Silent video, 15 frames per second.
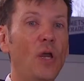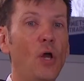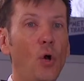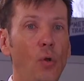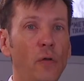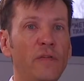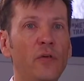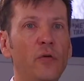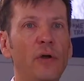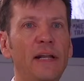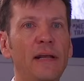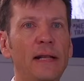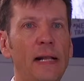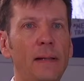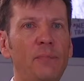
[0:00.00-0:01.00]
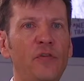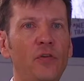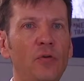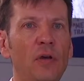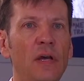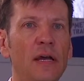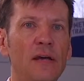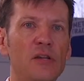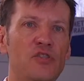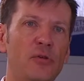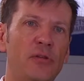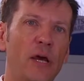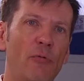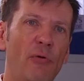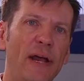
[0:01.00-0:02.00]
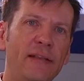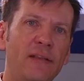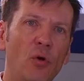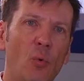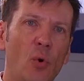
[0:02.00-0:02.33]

Also, it helps you to direct the